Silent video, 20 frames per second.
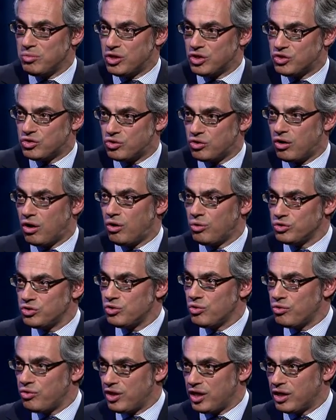minister,
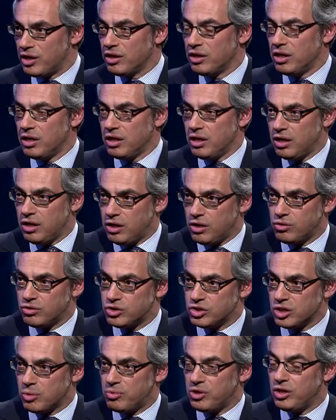also think,
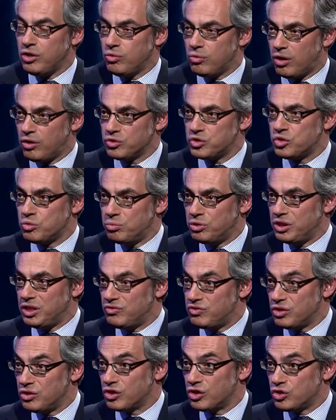here's somebody who also
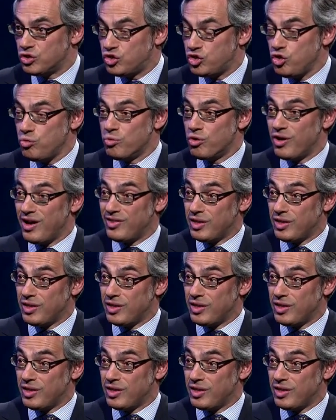believes in the consumer